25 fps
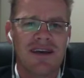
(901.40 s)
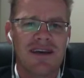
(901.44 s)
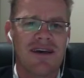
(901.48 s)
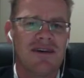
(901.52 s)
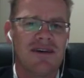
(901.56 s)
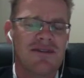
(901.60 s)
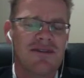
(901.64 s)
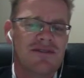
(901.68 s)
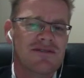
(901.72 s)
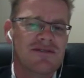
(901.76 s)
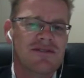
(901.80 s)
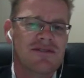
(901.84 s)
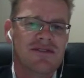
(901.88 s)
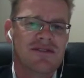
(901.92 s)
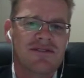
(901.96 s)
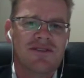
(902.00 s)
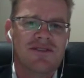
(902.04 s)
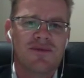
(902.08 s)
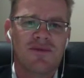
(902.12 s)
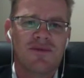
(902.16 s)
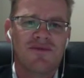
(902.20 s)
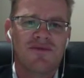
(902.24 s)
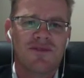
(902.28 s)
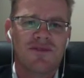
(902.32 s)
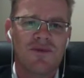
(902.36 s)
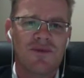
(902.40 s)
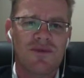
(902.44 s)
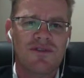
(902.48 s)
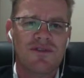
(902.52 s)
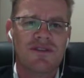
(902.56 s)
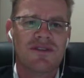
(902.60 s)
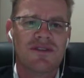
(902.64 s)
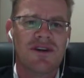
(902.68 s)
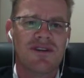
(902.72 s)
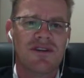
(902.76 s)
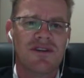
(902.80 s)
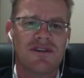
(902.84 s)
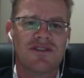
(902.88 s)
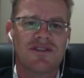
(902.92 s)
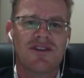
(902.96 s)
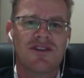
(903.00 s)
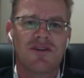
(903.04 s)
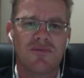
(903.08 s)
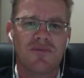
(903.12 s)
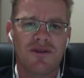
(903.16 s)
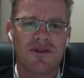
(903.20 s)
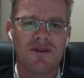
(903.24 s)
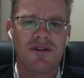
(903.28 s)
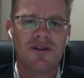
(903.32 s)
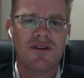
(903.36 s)
So we've just got this
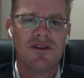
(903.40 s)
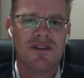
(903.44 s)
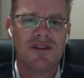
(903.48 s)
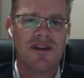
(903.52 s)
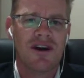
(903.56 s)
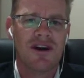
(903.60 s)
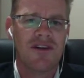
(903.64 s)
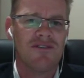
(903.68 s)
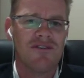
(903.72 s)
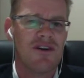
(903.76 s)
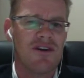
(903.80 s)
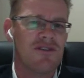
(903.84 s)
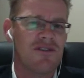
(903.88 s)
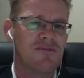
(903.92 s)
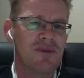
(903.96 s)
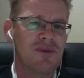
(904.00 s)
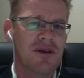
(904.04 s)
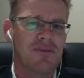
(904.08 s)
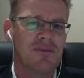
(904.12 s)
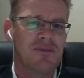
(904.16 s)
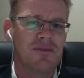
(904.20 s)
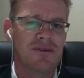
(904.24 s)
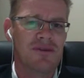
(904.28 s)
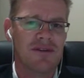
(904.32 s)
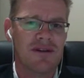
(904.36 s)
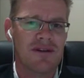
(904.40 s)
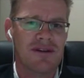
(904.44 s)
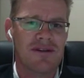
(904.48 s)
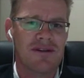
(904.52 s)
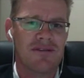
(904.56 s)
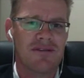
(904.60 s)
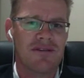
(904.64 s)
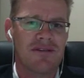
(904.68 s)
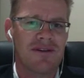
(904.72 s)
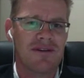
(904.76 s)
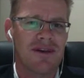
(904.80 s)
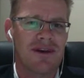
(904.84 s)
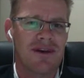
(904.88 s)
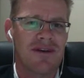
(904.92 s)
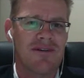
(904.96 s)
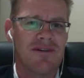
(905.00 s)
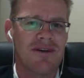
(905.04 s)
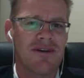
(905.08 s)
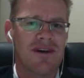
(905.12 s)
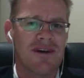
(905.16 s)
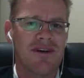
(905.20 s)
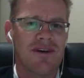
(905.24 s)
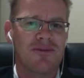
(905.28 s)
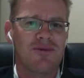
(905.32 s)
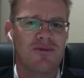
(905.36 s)
community of people that,
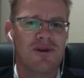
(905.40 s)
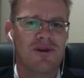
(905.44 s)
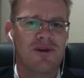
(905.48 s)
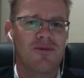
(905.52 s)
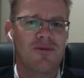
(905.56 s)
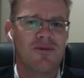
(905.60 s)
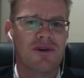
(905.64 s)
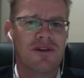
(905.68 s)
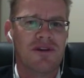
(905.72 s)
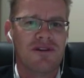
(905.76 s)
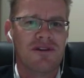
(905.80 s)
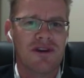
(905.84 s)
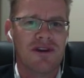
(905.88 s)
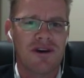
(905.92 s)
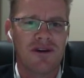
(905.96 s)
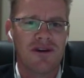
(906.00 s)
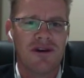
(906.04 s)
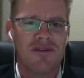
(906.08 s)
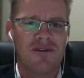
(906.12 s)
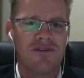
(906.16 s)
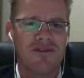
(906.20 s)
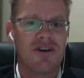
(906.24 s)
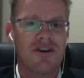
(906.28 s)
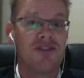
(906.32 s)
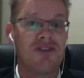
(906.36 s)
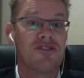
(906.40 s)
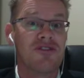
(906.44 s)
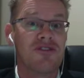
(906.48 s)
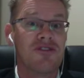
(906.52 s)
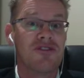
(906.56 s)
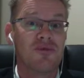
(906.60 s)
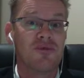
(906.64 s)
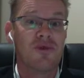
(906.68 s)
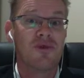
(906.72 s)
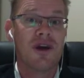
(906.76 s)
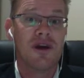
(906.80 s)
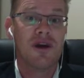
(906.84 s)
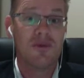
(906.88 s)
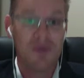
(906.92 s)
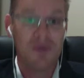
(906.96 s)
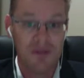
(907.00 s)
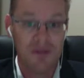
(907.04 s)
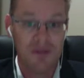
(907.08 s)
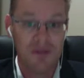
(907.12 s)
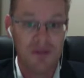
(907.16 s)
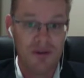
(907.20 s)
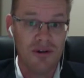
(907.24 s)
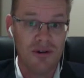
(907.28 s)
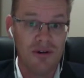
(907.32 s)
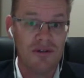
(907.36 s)
we know have got the
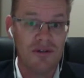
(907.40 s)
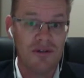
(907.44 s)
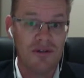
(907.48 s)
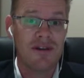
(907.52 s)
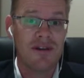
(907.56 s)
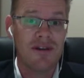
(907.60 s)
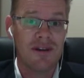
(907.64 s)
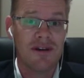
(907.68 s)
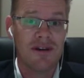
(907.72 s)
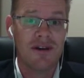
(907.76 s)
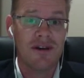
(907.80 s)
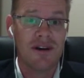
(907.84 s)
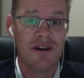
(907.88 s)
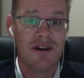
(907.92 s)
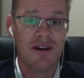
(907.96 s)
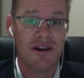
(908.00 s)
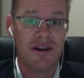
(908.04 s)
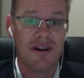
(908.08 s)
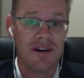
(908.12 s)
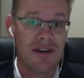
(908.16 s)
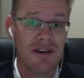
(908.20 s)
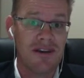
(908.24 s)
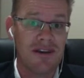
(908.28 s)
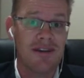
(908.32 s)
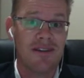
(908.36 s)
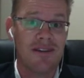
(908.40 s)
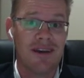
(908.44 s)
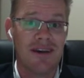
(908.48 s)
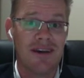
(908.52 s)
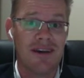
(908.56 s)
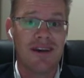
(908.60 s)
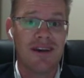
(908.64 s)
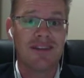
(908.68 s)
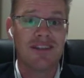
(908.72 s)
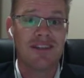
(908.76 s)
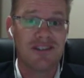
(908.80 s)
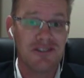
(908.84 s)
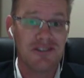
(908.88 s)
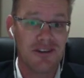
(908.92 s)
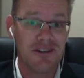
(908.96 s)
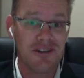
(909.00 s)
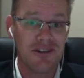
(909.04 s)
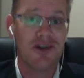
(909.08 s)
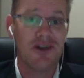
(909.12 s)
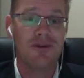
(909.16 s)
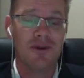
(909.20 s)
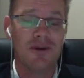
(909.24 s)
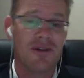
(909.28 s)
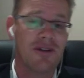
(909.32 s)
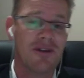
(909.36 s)
wherewithal, i.e. they actually
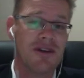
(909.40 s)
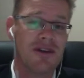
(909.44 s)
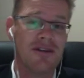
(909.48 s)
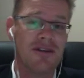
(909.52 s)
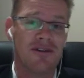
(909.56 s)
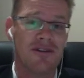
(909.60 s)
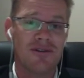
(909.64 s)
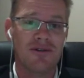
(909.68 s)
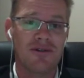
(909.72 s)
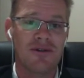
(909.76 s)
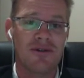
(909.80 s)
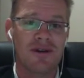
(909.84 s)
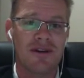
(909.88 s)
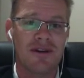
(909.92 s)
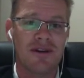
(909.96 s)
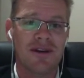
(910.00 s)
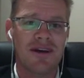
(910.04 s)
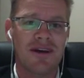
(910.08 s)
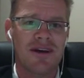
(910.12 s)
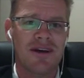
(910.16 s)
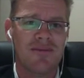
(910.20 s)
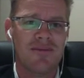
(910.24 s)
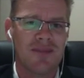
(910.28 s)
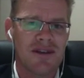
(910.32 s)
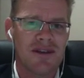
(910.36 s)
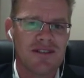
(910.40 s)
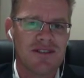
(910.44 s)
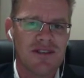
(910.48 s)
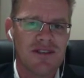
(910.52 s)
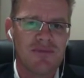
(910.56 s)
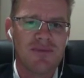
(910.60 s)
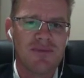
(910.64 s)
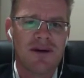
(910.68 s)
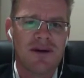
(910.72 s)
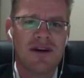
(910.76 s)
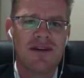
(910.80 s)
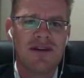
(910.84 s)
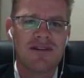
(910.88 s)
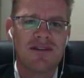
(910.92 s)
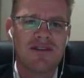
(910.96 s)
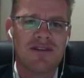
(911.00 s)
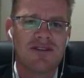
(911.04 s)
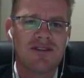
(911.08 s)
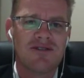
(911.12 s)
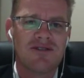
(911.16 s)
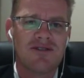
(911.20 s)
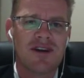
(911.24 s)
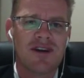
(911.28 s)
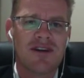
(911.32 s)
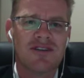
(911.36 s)
know what they're doing, plus they're part of this
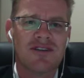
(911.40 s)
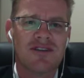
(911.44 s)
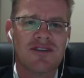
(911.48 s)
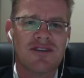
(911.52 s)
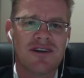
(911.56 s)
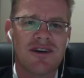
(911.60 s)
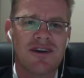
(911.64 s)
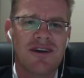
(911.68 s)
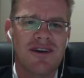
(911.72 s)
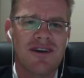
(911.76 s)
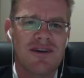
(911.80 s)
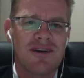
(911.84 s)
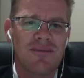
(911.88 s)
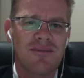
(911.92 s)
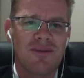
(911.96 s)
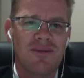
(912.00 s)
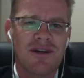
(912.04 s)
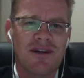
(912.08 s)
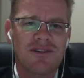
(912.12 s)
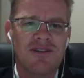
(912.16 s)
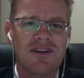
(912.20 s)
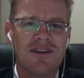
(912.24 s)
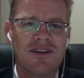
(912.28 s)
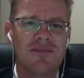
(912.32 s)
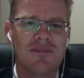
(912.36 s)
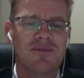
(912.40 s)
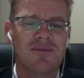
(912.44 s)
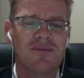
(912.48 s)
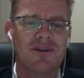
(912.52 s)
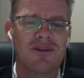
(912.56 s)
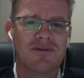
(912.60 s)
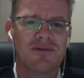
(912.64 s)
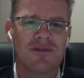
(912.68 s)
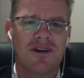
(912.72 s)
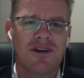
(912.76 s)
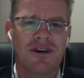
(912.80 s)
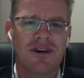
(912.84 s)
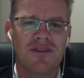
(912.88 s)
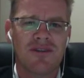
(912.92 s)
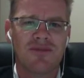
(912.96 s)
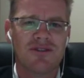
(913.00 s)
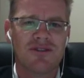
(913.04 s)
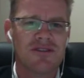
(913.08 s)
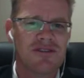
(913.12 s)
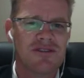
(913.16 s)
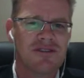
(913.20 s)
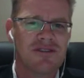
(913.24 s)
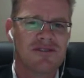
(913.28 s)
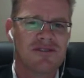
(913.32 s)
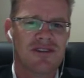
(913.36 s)
structure, plus you can be autonomous at
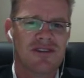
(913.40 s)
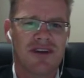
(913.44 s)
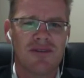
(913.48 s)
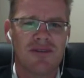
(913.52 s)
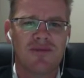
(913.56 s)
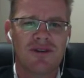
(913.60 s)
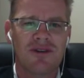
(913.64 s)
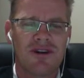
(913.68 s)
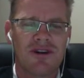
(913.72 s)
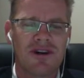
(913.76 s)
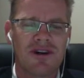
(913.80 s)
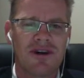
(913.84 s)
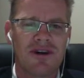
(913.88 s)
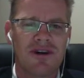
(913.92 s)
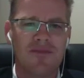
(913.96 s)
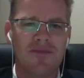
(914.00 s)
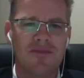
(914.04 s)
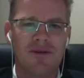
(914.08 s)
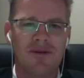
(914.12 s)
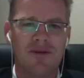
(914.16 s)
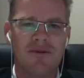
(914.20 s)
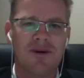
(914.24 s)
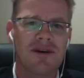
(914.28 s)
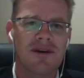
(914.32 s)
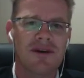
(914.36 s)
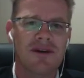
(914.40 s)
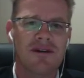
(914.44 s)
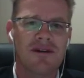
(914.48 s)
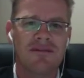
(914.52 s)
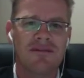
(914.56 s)
the same time. I mean,